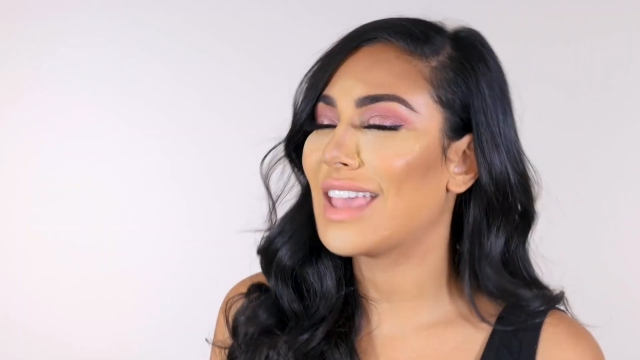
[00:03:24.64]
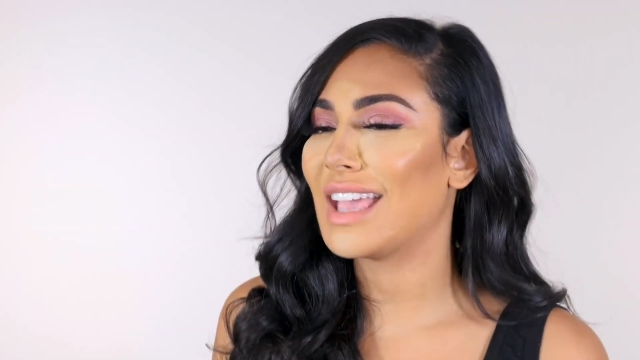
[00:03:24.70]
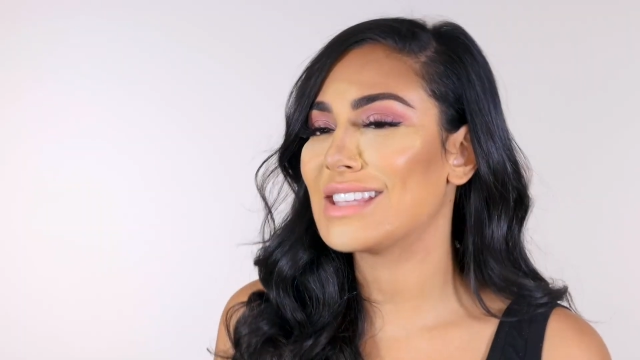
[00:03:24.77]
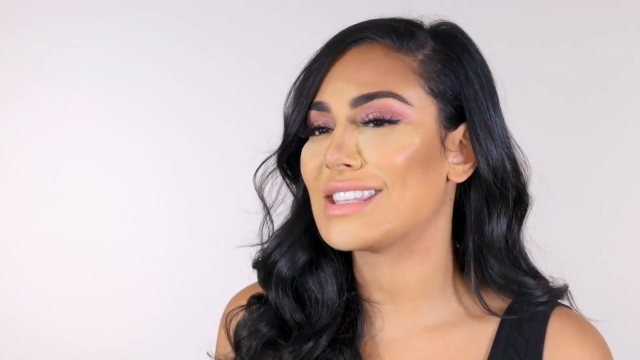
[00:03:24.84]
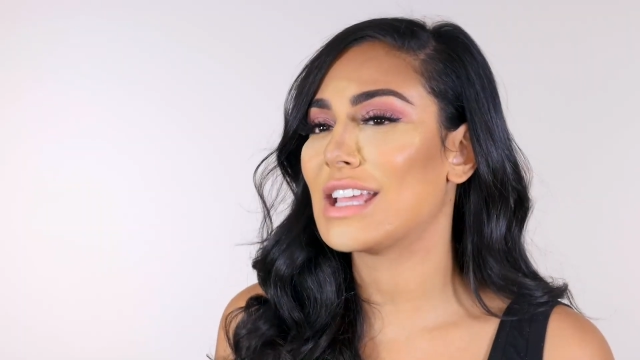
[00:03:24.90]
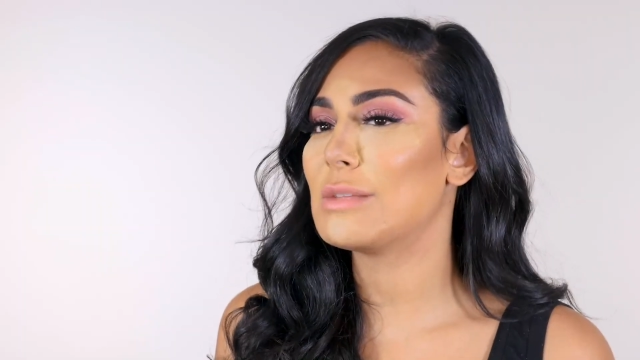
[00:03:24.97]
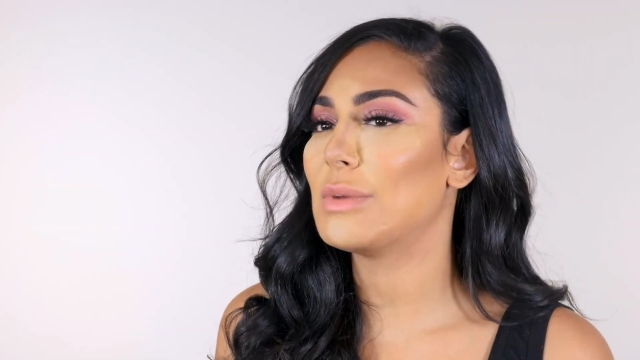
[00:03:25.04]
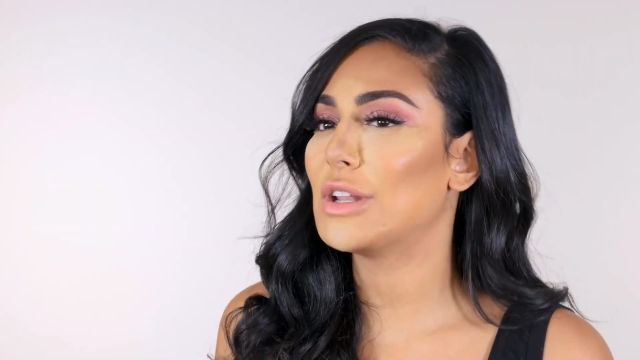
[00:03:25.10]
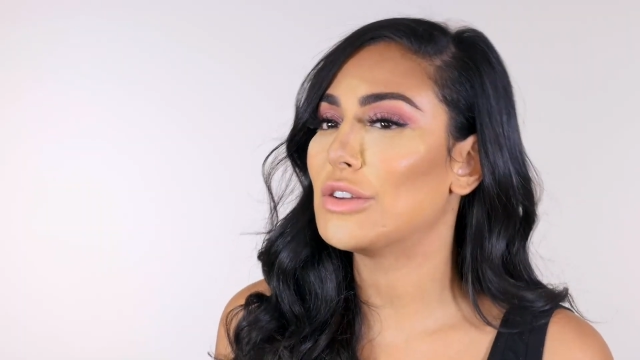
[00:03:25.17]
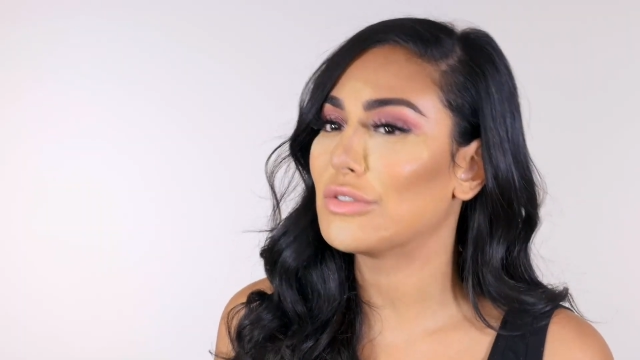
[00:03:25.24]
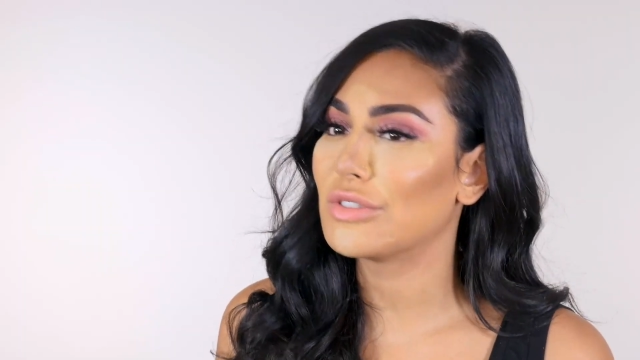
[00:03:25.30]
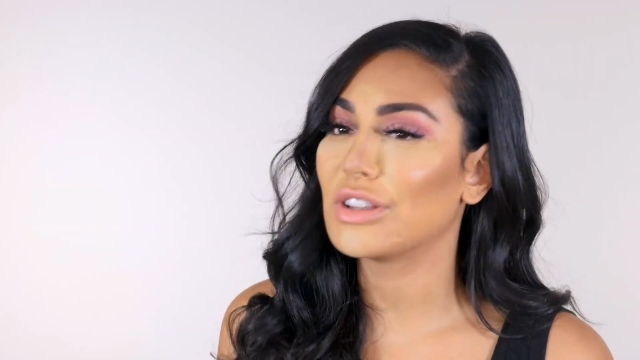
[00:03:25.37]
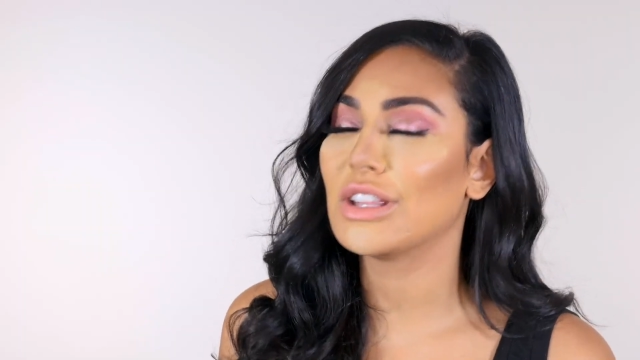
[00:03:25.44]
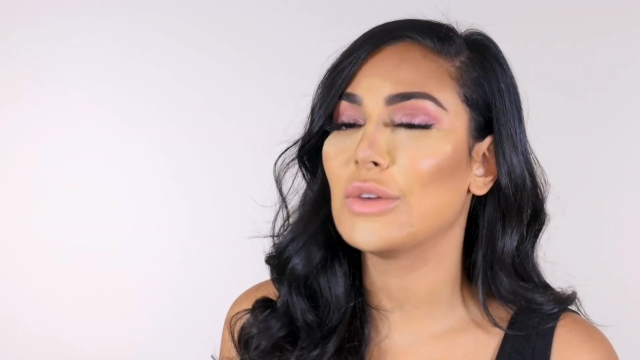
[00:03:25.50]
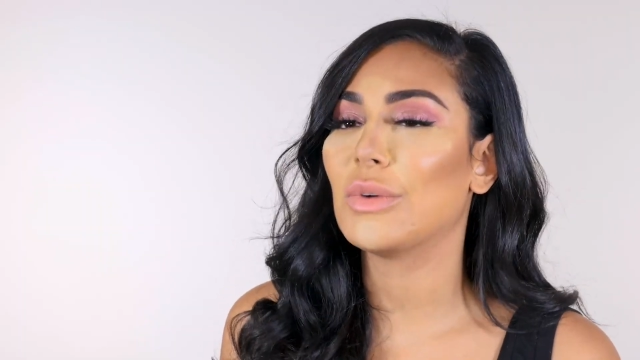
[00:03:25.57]
case anybody
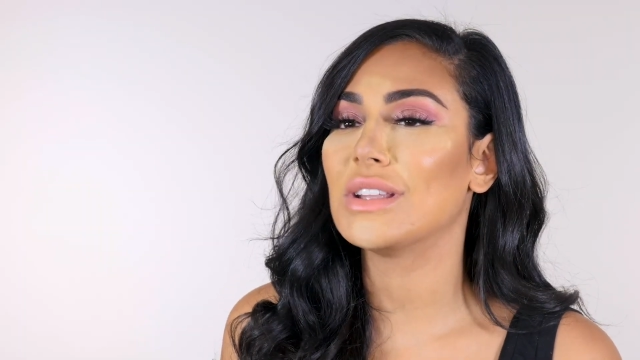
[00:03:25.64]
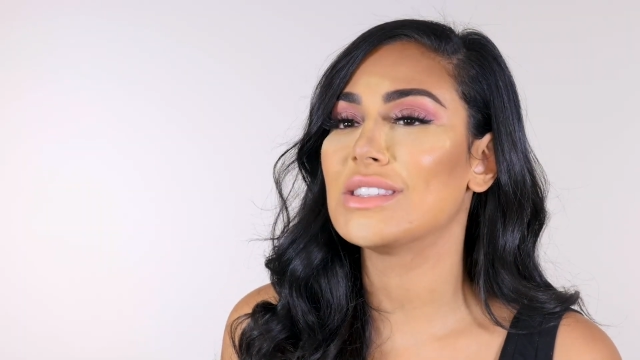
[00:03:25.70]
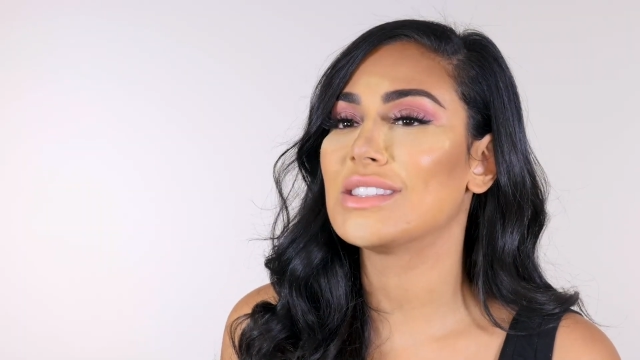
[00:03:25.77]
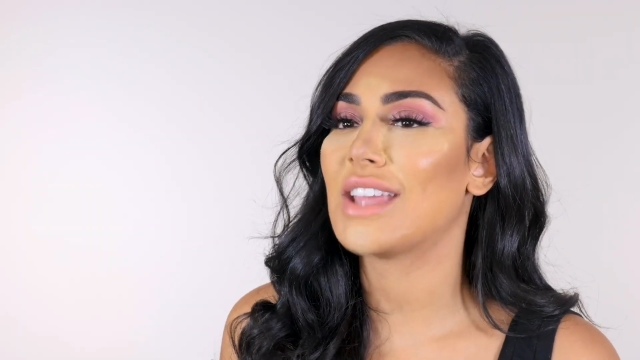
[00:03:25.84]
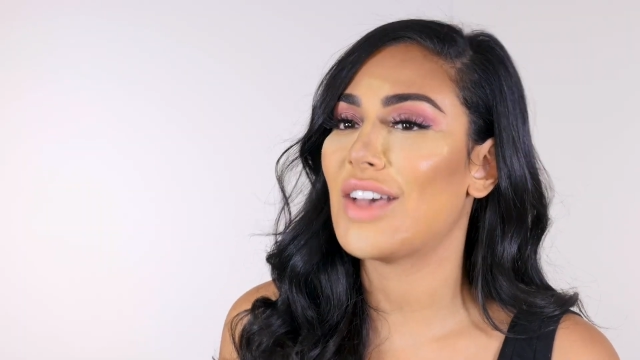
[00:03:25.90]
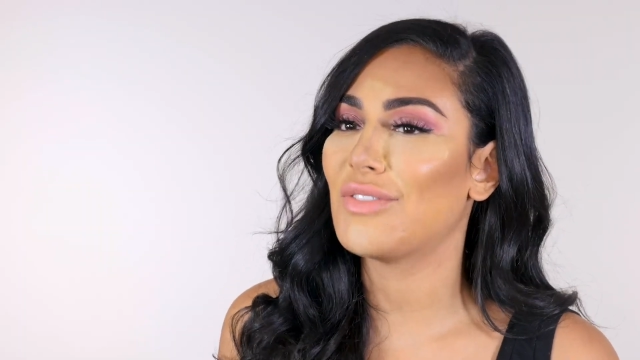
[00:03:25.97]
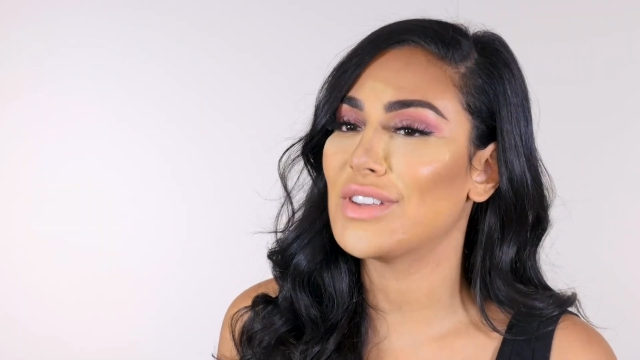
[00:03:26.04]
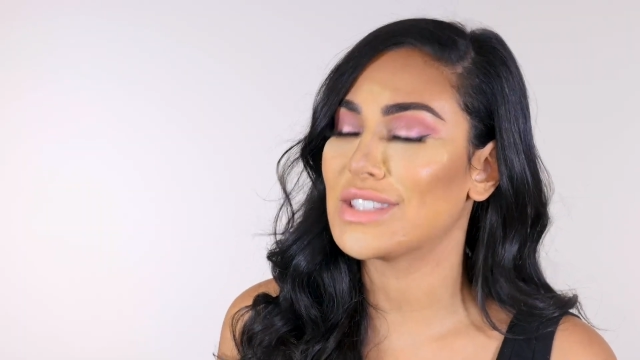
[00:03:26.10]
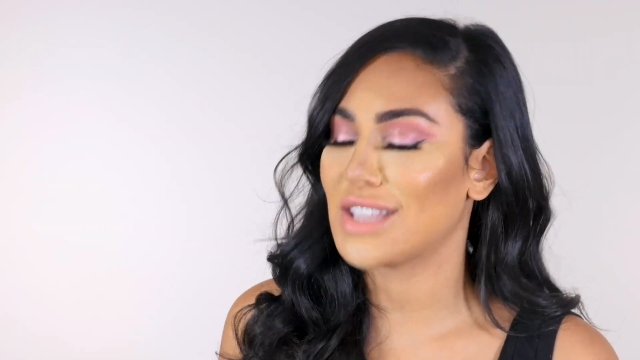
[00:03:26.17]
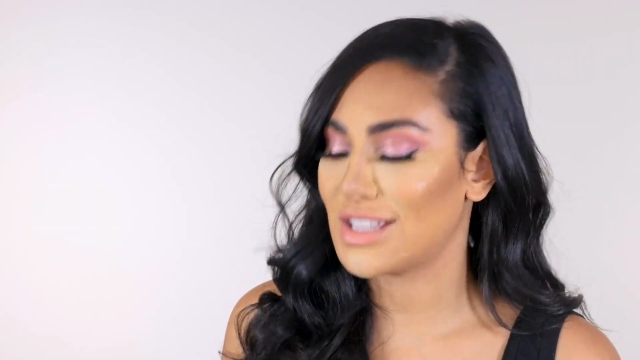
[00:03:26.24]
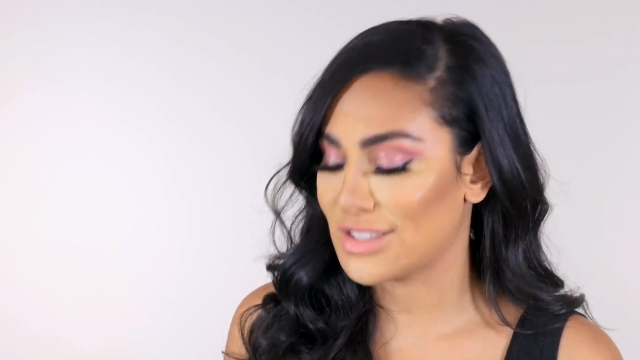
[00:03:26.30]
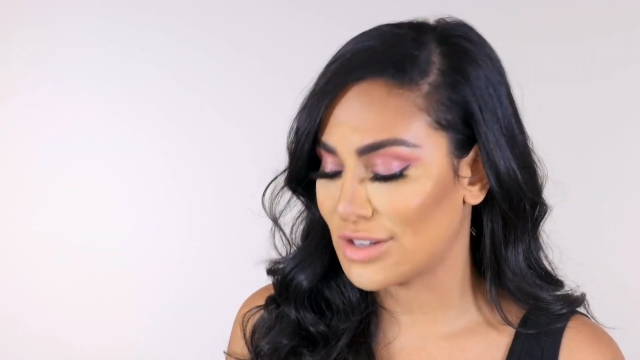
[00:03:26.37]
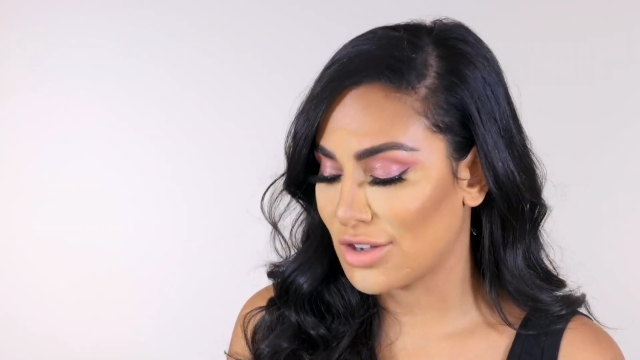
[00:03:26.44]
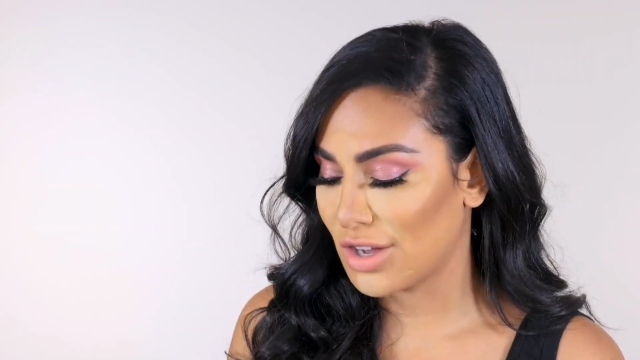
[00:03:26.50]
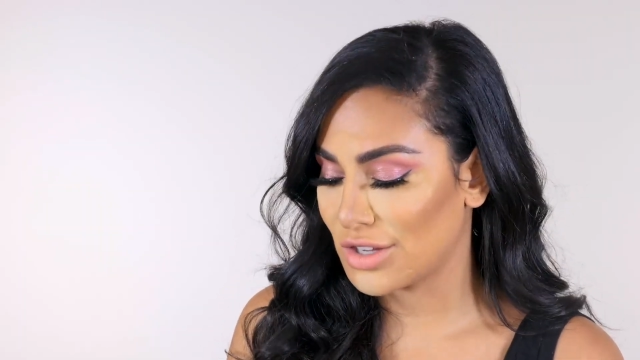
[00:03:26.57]
really wants to emphasize
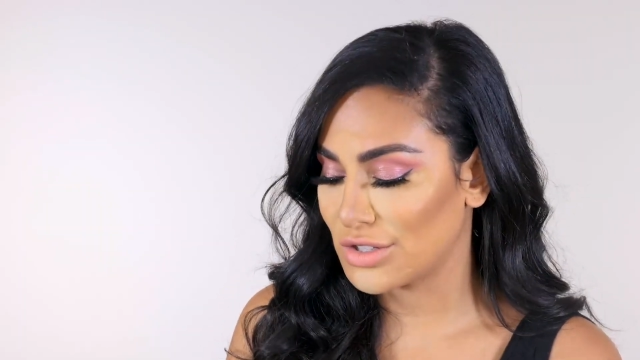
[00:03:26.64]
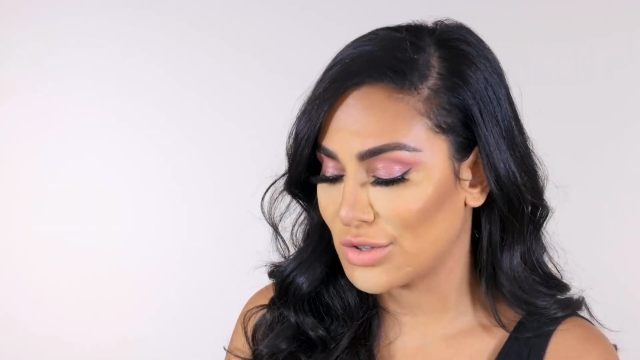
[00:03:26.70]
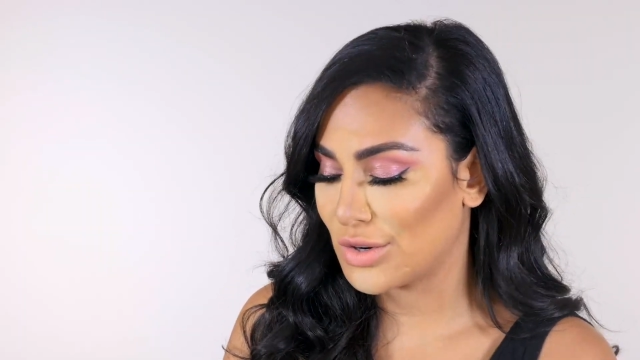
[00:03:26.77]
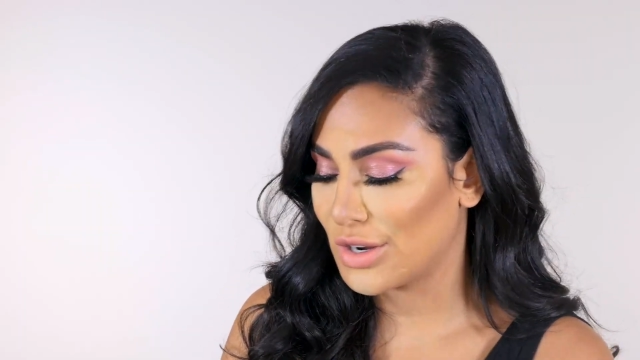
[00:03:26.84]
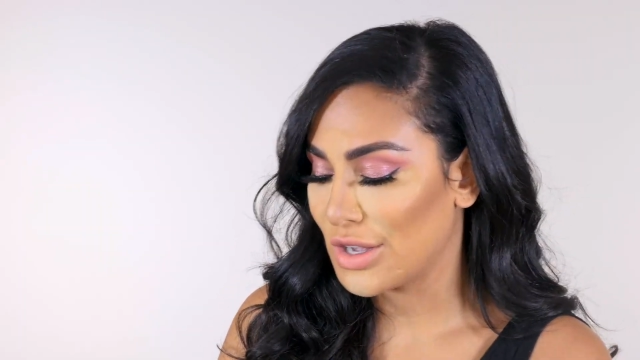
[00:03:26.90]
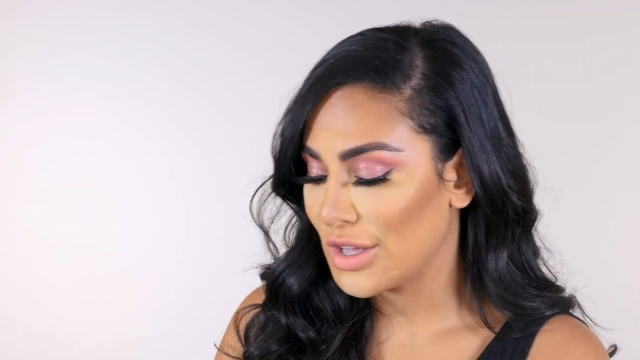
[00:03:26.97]
their contour.